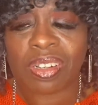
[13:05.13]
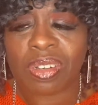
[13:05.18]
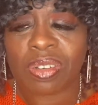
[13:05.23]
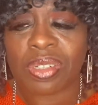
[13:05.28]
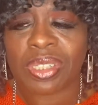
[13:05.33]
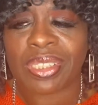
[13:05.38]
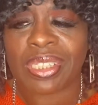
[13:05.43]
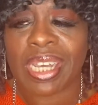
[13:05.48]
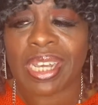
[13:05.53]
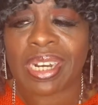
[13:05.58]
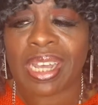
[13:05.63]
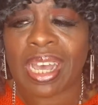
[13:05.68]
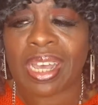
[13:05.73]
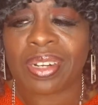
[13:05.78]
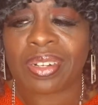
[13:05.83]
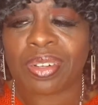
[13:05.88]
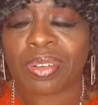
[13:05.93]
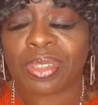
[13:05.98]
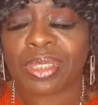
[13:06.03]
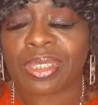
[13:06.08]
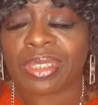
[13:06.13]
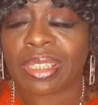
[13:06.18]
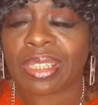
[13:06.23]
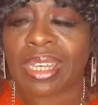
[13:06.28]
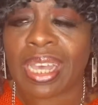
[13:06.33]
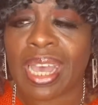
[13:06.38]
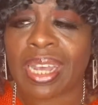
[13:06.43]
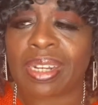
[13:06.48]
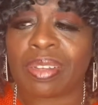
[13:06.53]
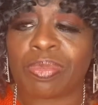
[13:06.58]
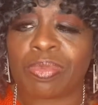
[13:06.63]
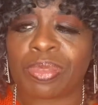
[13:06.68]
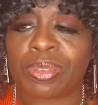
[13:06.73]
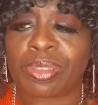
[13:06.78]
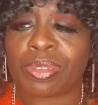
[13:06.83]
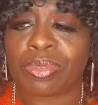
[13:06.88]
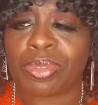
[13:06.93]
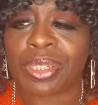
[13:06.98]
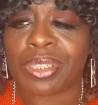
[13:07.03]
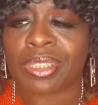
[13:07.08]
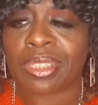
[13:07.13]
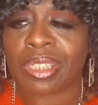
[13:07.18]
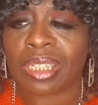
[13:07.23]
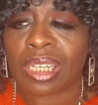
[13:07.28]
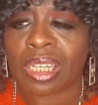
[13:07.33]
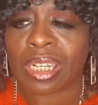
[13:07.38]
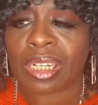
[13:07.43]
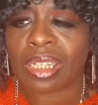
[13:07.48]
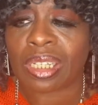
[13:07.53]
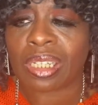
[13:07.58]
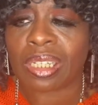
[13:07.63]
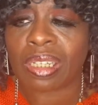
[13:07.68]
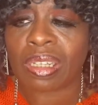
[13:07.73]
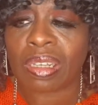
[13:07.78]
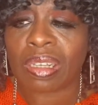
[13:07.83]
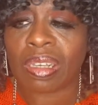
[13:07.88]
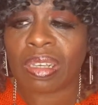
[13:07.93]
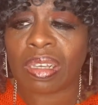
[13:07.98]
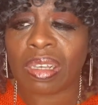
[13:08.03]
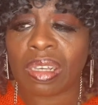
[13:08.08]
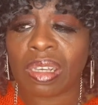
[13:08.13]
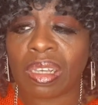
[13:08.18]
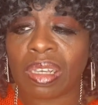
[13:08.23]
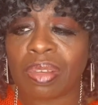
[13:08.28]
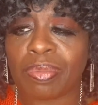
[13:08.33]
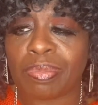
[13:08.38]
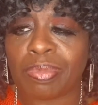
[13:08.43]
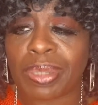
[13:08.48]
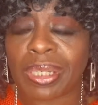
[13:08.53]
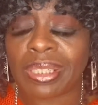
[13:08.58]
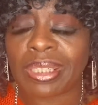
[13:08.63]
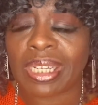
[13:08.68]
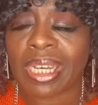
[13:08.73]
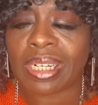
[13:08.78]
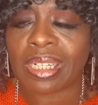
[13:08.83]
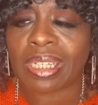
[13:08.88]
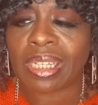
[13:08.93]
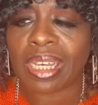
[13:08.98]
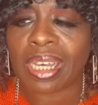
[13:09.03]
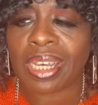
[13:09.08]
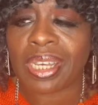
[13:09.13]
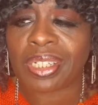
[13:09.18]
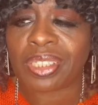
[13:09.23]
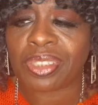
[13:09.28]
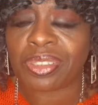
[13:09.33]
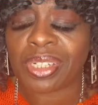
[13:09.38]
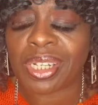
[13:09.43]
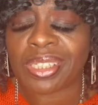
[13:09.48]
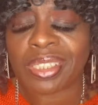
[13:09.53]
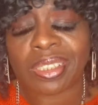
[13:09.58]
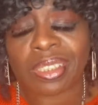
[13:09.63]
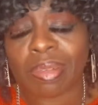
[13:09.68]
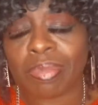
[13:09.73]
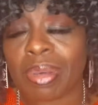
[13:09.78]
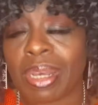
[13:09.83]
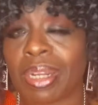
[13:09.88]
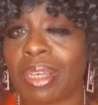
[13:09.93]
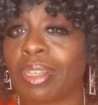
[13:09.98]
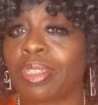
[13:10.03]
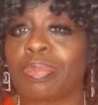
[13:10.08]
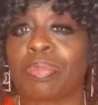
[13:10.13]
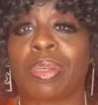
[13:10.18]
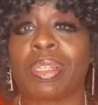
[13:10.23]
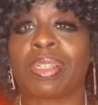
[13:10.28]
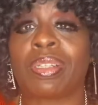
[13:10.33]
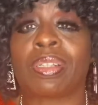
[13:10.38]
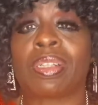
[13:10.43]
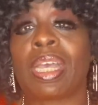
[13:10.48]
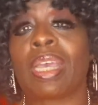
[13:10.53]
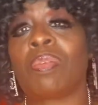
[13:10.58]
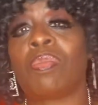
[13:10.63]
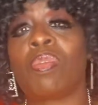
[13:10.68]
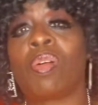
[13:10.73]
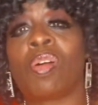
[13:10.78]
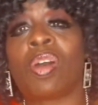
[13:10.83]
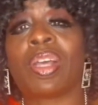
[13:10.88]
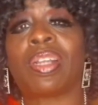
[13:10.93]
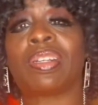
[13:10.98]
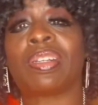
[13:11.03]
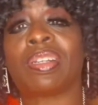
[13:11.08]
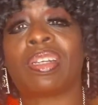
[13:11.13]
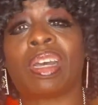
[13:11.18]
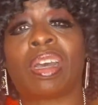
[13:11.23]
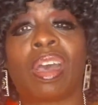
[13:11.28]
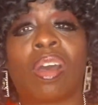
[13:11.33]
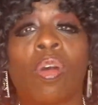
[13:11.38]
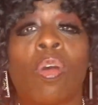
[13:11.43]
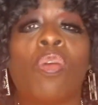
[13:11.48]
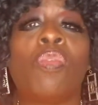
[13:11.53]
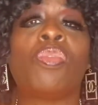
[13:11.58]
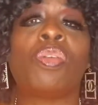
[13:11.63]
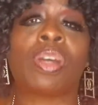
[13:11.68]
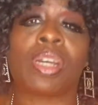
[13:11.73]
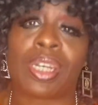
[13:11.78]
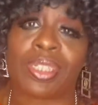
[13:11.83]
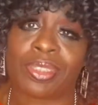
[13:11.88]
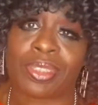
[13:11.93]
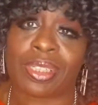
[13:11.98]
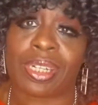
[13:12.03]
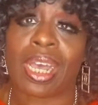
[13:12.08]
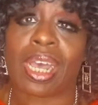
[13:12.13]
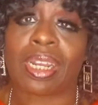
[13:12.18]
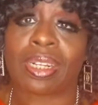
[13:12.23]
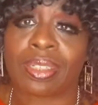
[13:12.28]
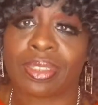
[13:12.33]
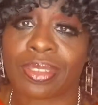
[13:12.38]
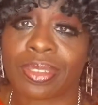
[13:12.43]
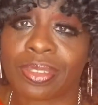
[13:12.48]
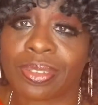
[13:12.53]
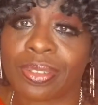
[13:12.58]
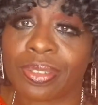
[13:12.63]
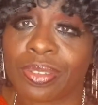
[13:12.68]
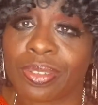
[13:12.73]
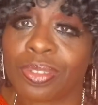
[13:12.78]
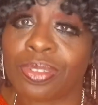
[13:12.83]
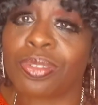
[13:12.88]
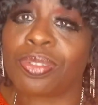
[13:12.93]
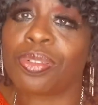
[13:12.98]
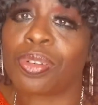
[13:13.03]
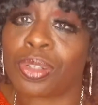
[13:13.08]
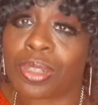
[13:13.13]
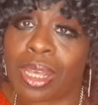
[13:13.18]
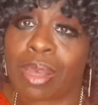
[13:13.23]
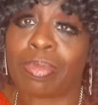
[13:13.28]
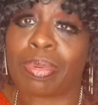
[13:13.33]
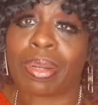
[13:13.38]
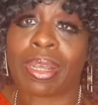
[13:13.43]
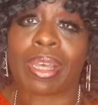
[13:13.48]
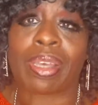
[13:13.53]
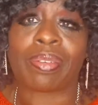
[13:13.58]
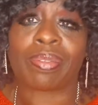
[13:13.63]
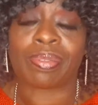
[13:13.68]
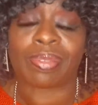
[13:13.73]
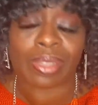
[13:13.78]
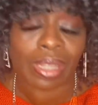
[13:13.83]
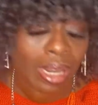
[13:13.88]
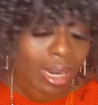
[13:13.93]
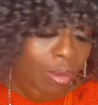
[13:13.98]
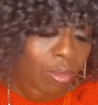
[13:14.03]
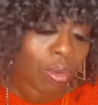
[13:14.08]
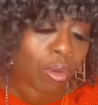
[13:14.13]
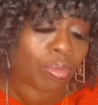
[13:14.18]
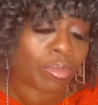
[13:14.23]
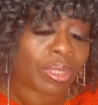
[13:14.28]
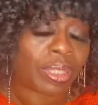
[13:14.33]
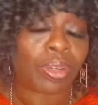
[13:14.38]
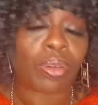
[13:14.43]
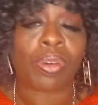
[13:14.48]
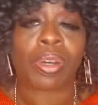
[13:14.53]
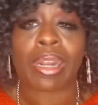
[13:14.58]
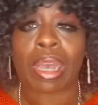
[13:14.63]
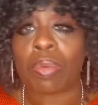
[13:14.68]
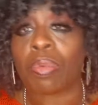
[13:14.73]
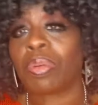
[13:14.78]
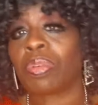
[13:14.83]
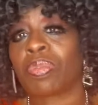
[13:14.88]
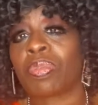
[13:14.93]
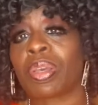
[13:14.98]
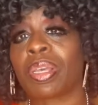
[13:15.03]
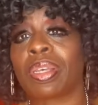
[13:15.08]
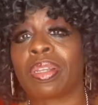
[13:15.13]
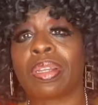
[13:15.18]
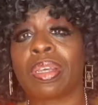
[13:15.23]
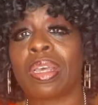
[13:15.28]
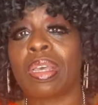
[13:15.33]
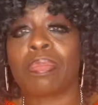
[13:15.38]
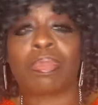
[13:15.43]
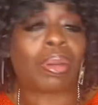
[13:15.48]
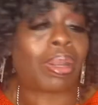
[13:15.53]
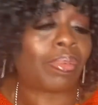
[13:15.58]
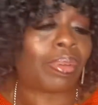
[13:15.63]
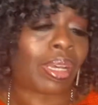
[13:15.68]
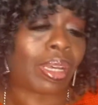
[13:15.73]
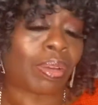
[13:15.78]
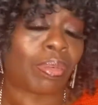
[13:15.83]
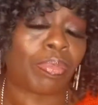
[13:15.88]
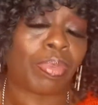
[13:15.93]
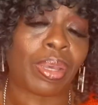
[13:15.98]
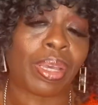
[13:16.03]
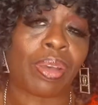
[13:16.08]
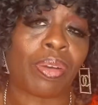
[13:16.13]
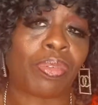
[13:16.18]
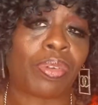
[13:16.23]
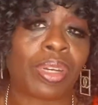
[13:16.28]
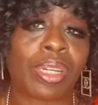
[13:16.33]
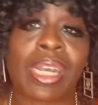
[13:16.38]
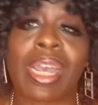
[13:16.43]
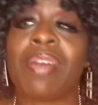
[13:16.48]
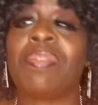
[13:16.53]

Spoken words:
Who is that? I know it's the guy that was originally in it. Big Daddy Kane, Trench, and somebody else. But they want over $100 for that play. I won't be going. I would have went, but I'm not going to pay over $100.